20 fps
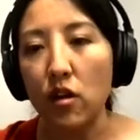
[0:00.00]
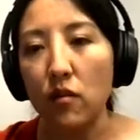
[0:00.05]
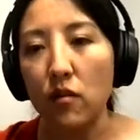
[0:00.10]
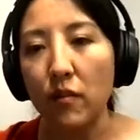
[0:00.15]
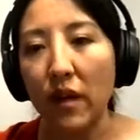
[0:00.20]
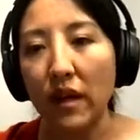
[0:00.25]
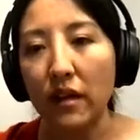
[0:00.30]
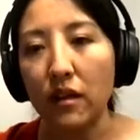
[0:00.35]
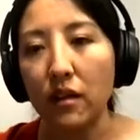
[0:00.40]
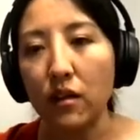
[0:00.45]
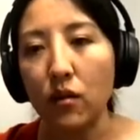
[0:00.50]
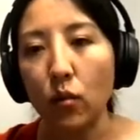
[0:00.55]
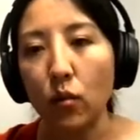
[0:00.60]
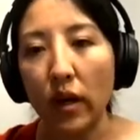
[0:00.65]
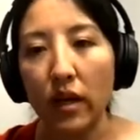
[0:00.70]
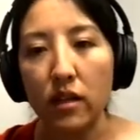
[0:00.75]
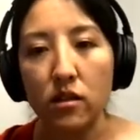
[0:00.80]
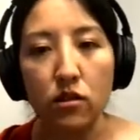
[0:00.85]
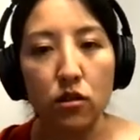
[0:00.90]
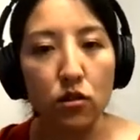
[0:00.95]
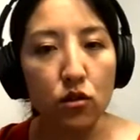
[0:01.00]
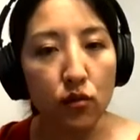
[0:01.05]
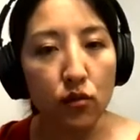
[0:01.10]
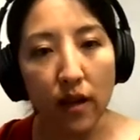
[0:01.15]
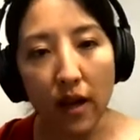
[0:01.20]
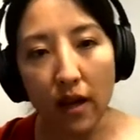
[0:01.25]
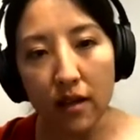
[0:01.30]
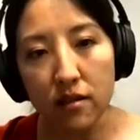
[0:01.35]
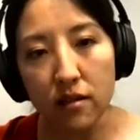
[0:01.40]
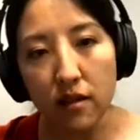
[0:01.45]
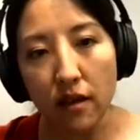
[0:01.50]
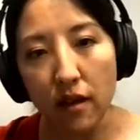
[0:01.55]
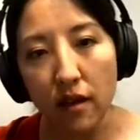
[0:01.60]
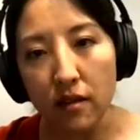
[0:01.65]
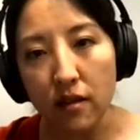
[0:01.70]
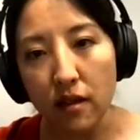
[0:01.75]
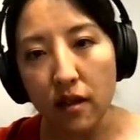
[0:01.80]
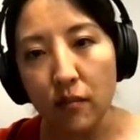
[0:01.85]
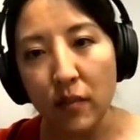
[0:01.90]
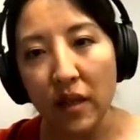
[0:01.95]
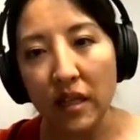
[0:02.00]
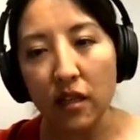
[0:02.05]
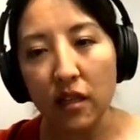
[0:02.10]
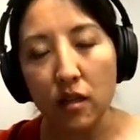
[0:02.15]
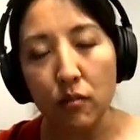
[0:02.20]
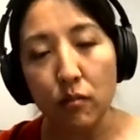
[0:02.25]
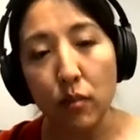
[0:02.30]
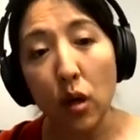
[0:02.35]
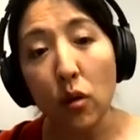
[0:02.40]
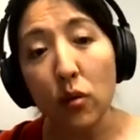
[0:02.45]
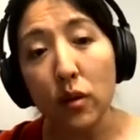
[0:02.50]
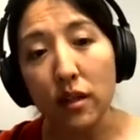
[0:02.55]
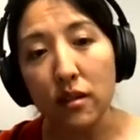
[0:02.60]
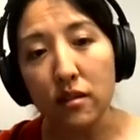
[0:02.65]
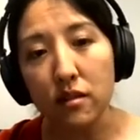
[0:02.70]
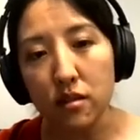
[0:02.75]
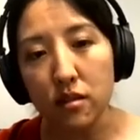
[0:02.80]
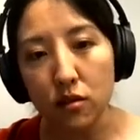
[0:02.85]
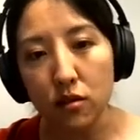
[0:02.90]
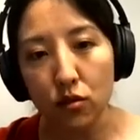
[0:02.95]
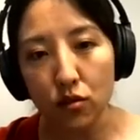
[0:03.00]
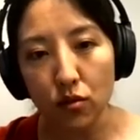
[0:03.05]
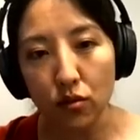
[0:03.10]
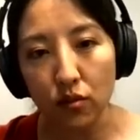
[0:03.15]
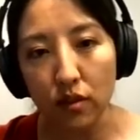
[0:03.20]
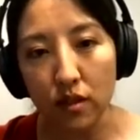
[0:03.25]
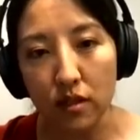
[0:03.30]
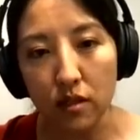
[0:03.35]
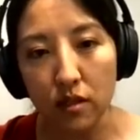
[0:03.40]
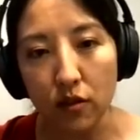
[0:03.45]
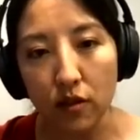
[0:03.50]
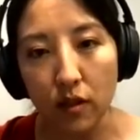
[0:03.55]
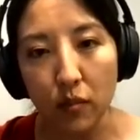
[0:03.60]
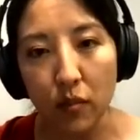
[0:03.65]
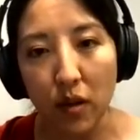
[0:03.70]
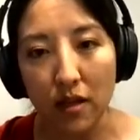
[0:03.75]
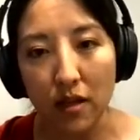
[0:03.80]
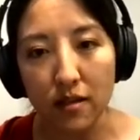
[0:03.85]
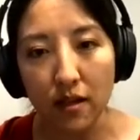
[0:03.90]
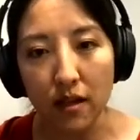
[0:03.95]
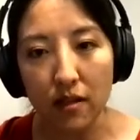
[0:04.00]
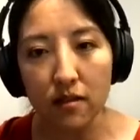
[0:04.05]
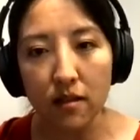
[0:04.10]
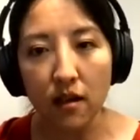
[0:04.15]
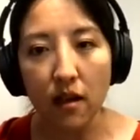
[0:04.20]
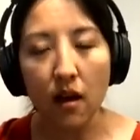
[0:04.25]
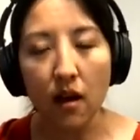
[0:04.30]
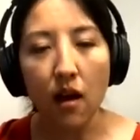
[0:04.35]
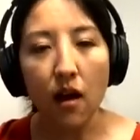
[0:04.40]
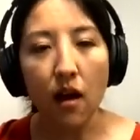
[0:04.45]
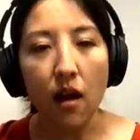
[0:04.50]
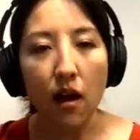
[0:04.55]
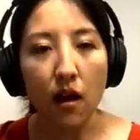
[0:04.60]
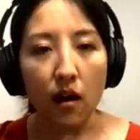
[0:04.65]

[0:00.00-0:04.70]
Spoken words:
There are many ways to do that and many components to this learning process.